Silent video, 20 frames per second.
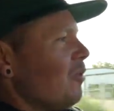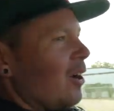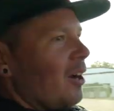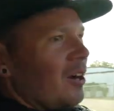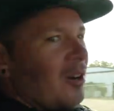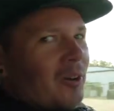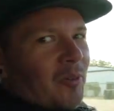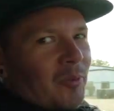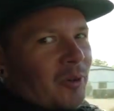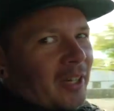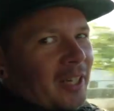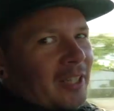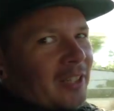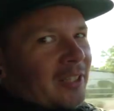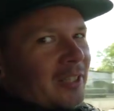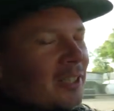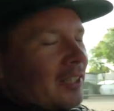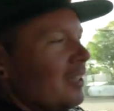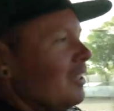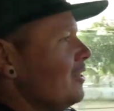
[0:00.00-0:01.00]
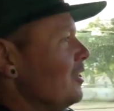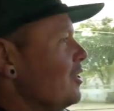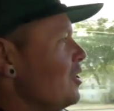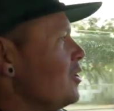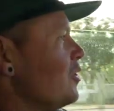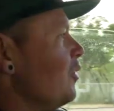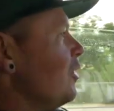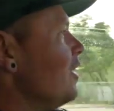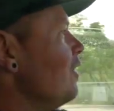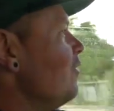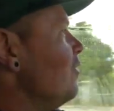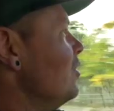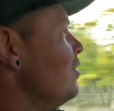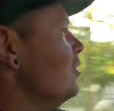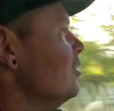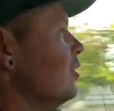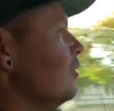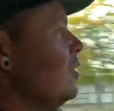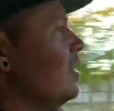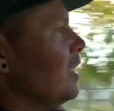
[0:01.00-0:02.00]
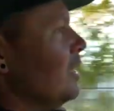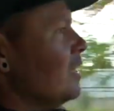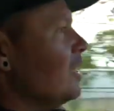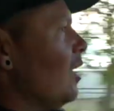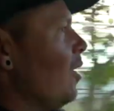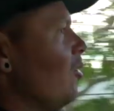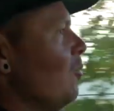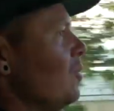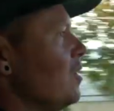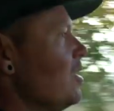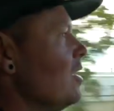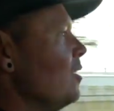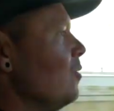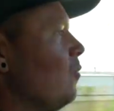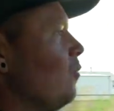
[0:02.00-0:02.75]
where we're getting the, the street view so he can tell me